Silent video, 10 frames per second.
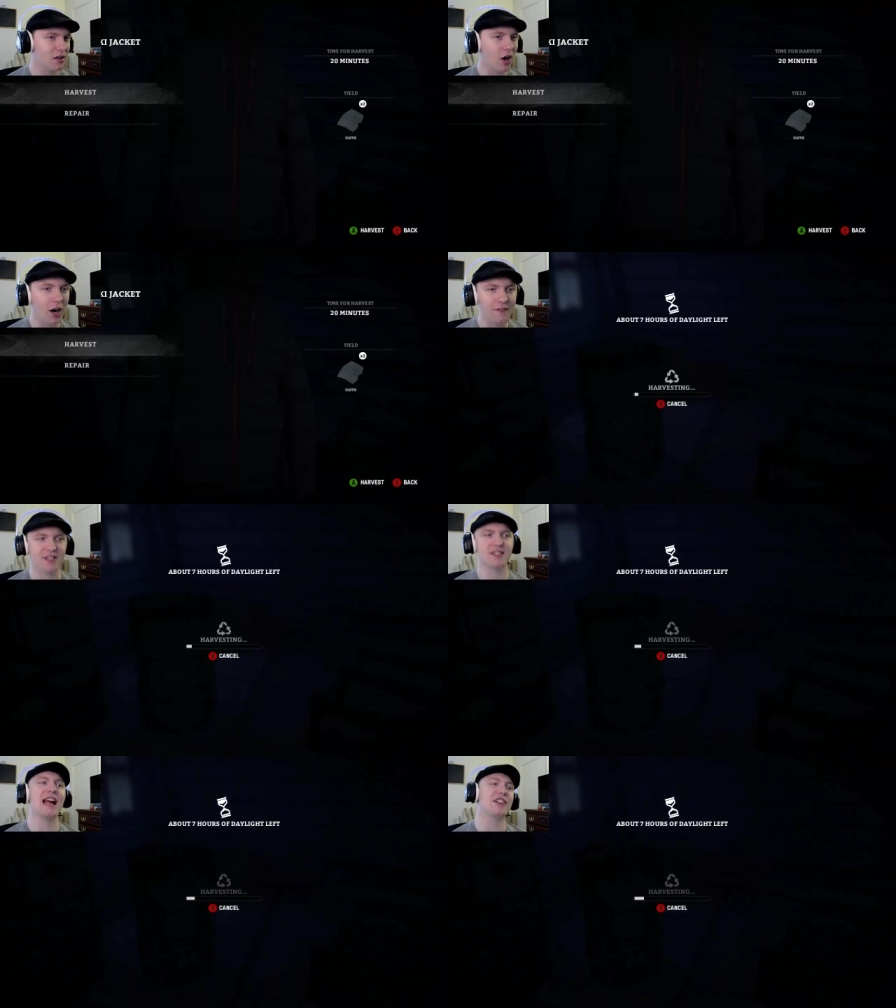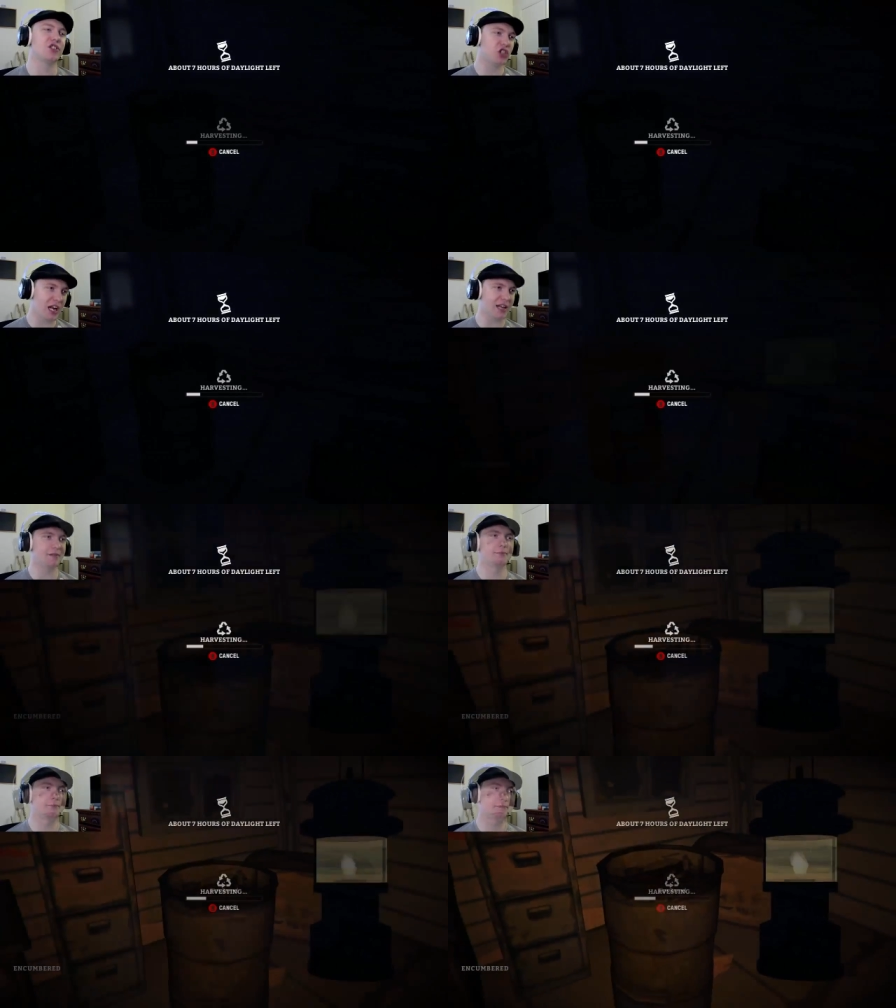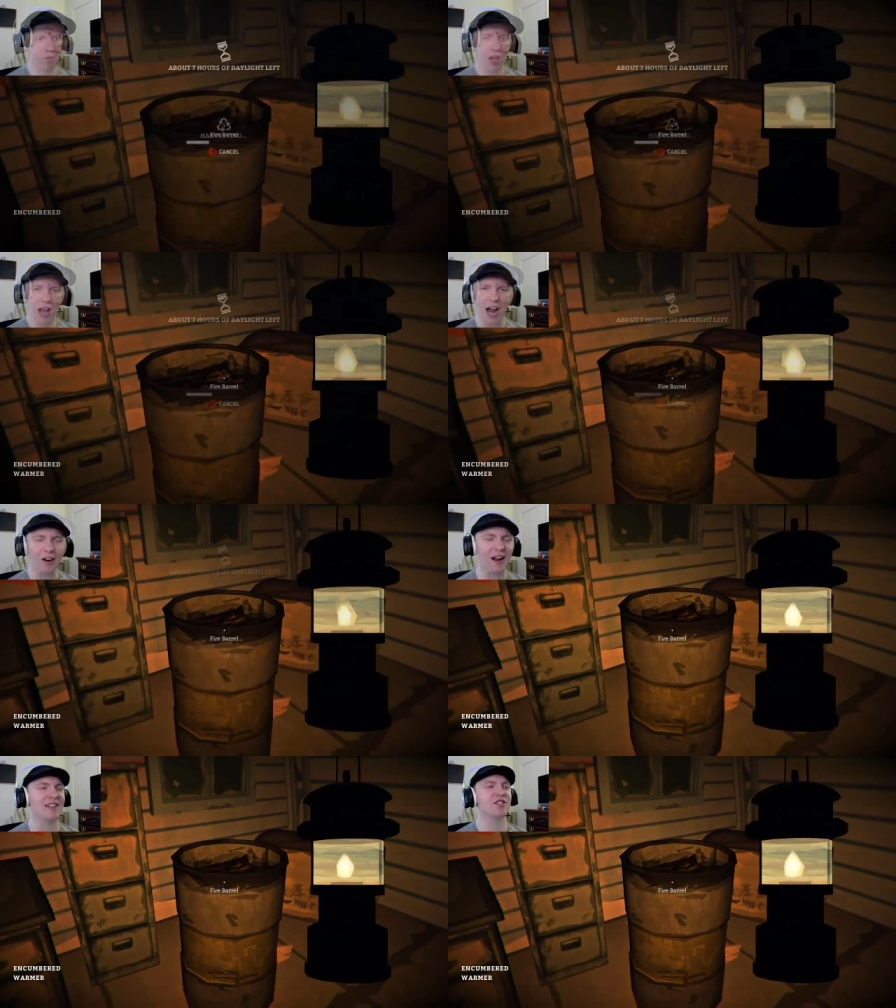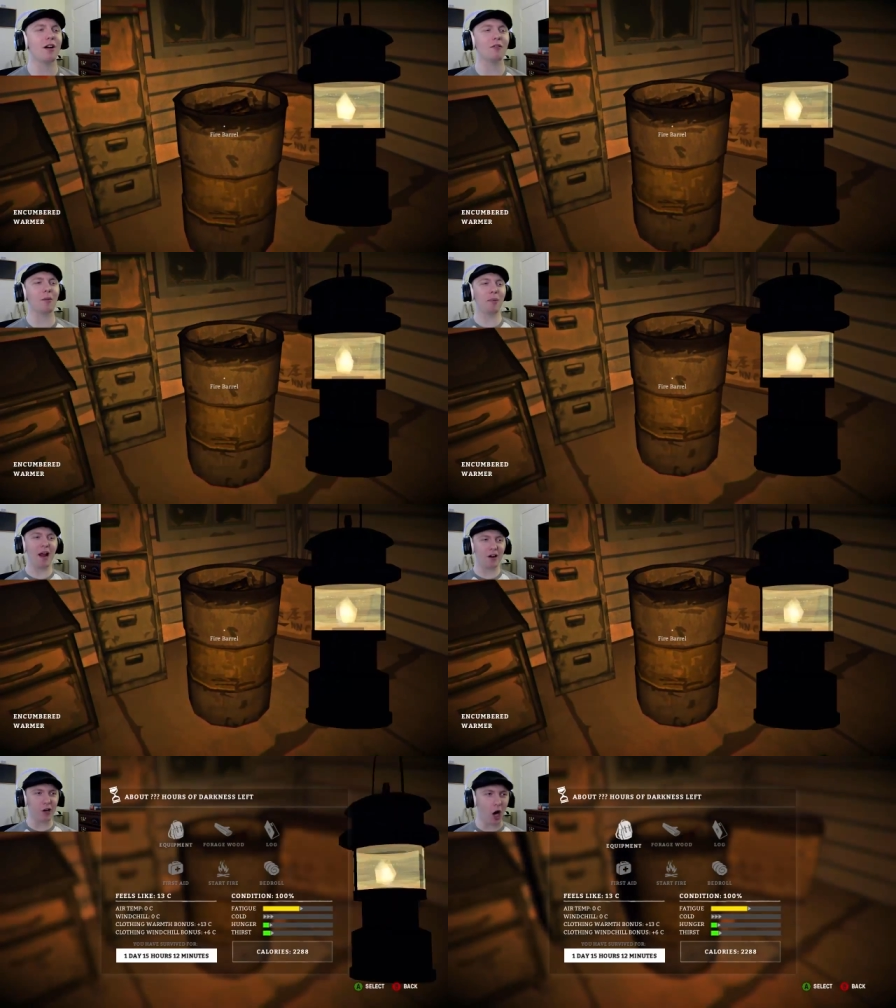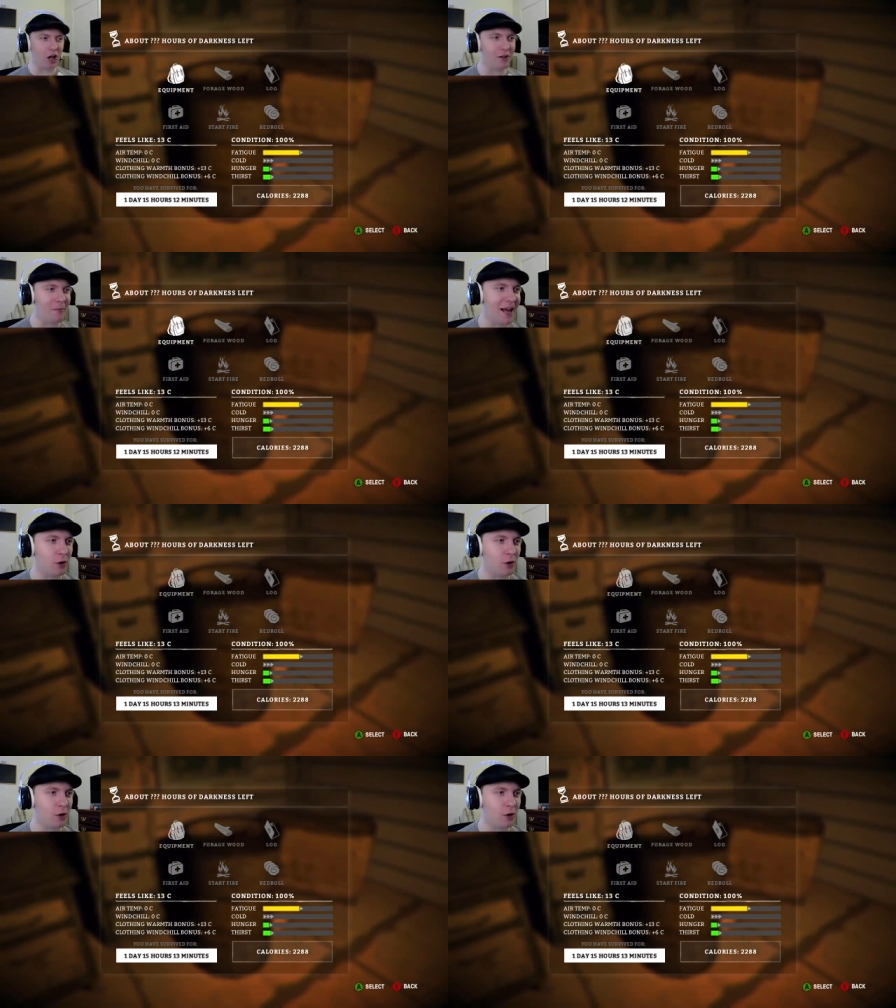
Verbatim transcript: Harvest that shit. Alright, so I've repaired all of my